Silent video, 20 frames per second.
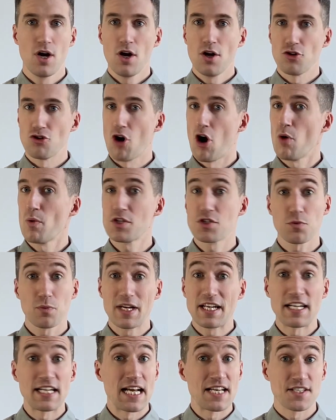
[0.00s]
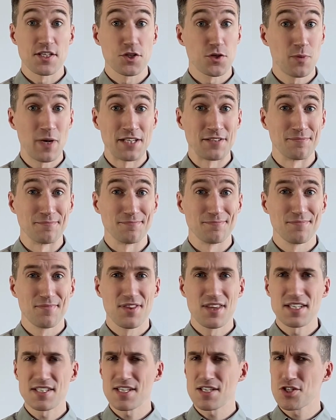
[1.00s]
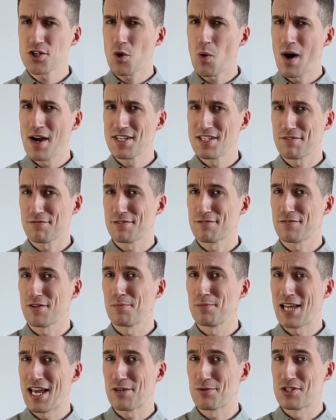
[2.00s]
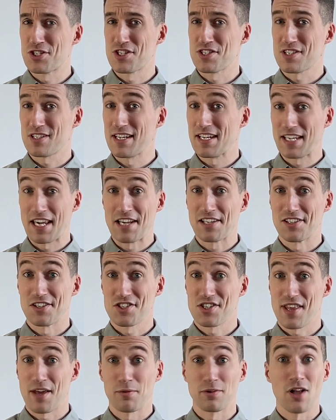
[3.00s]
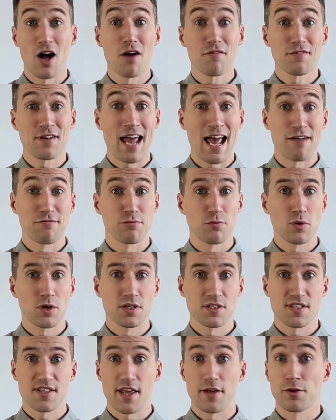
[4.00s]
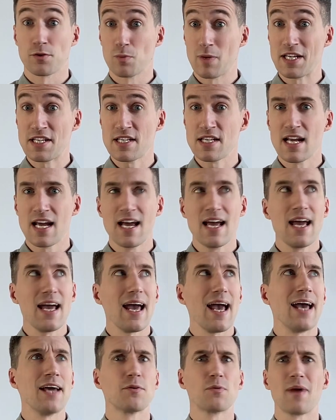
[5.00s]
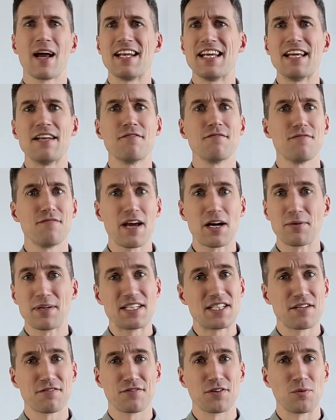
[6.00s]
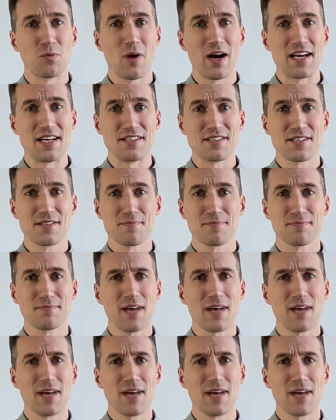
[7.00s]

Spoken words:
You always read it as it's written. This is quite different from languages like English that will often have words that are written and read in very different ways.